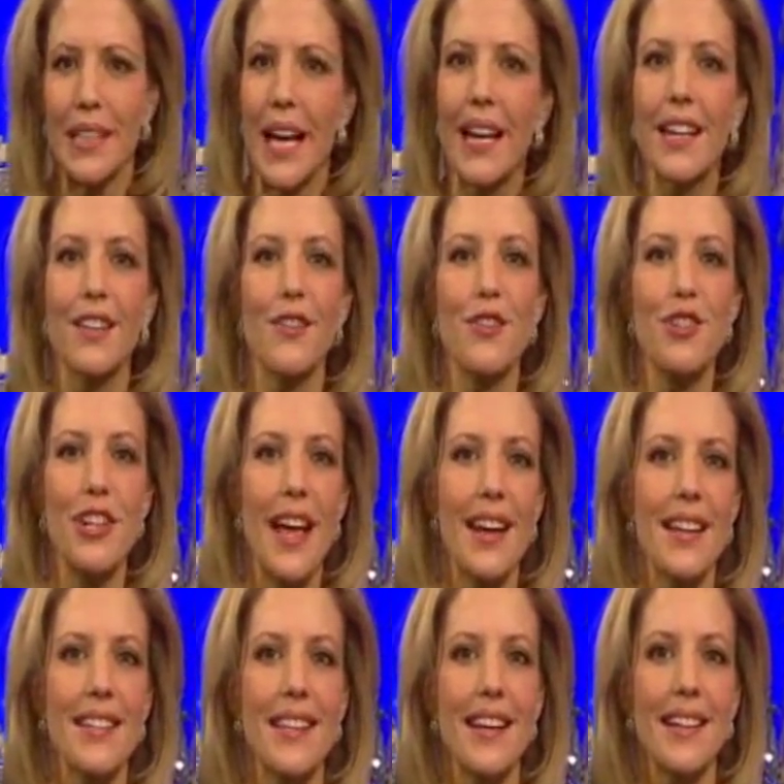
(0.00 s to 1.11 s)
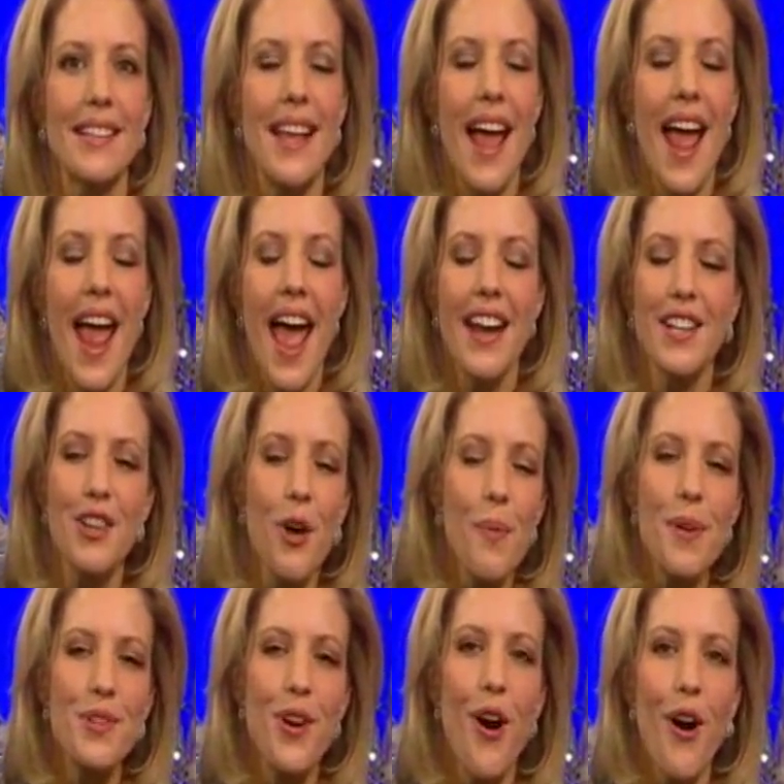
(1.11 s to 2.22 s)
molecular geneticists, and it's
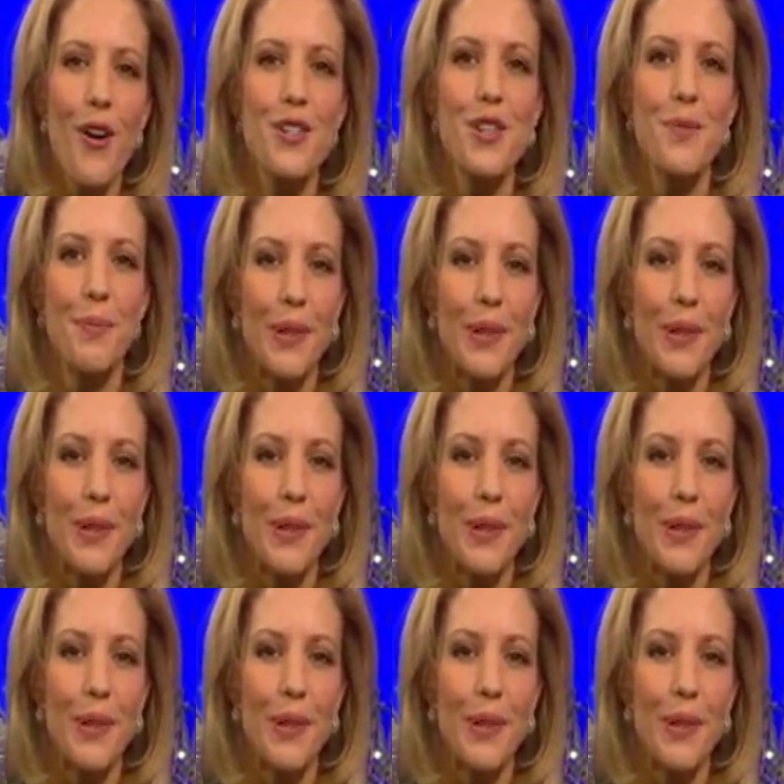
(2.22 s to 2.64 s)
almost hard to